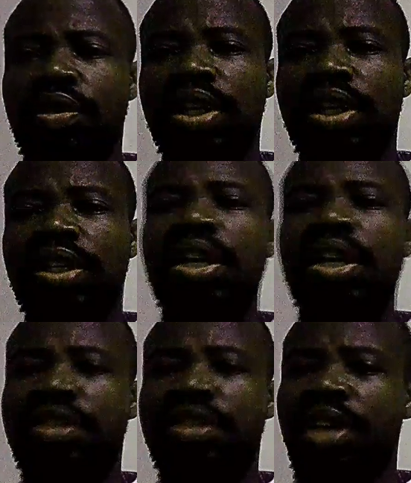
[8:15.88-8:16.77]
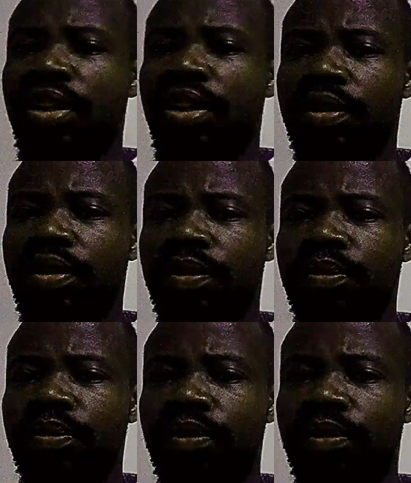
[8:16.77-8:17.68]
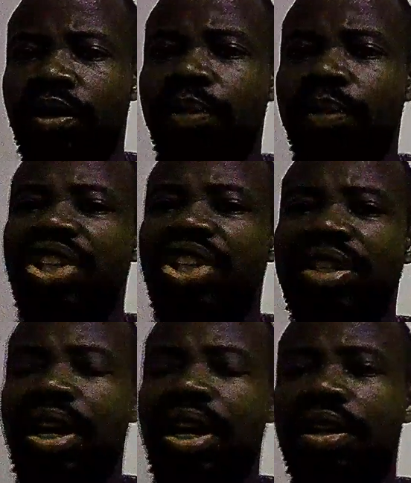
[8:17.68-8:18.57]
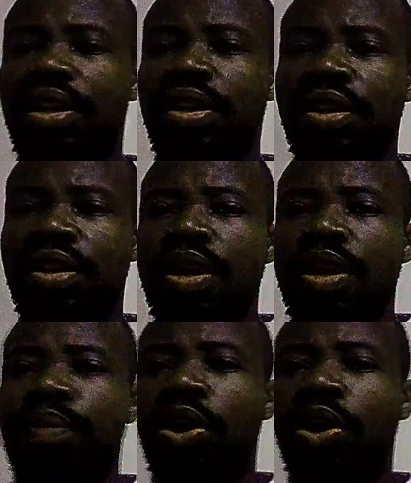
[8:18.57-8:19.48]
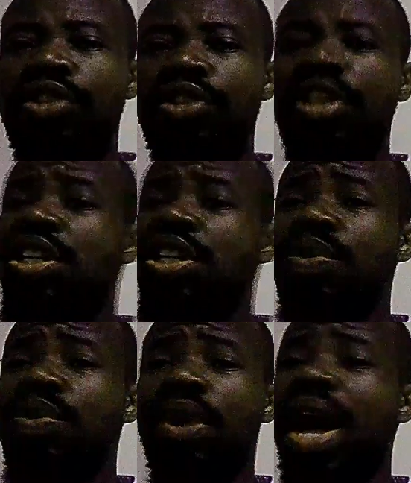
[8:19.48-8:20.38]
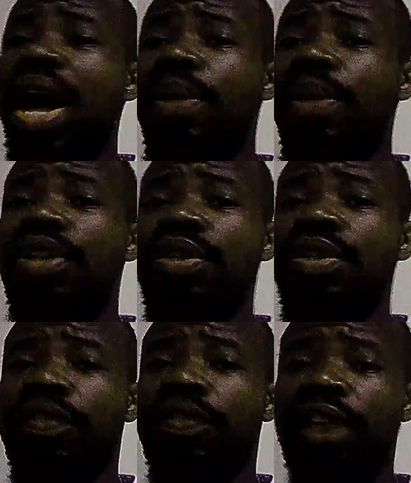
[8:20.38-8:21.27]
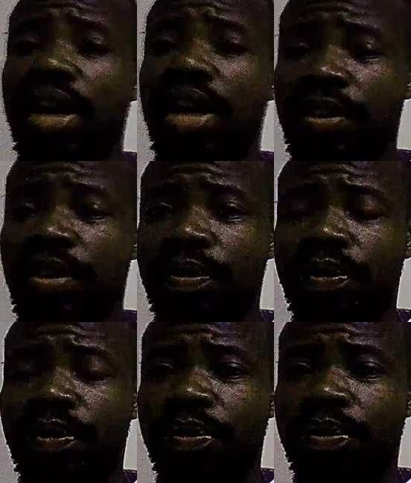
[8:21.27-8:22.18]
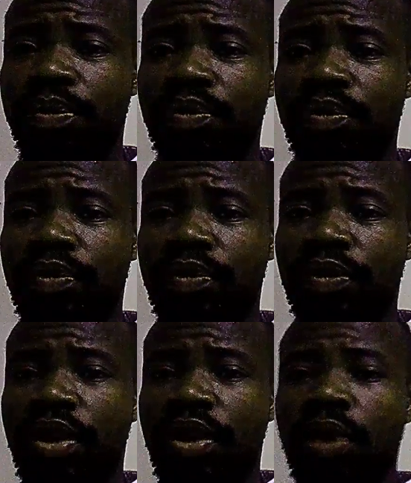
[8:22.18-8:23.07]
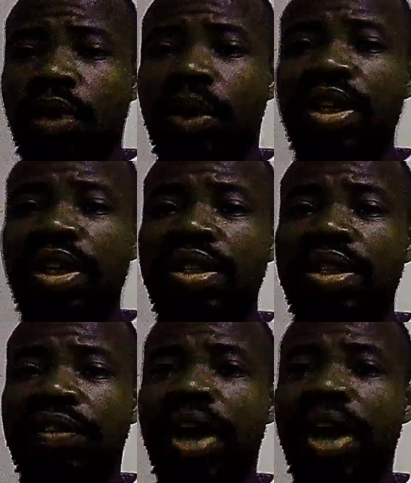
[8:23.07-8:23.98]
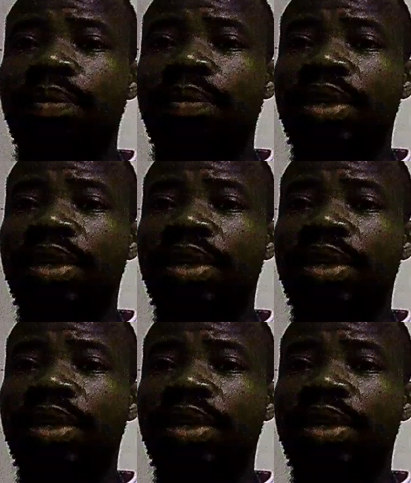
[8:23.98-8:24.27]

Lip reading: the king's son, Belshazzar, because he knew what happened to his father. When his father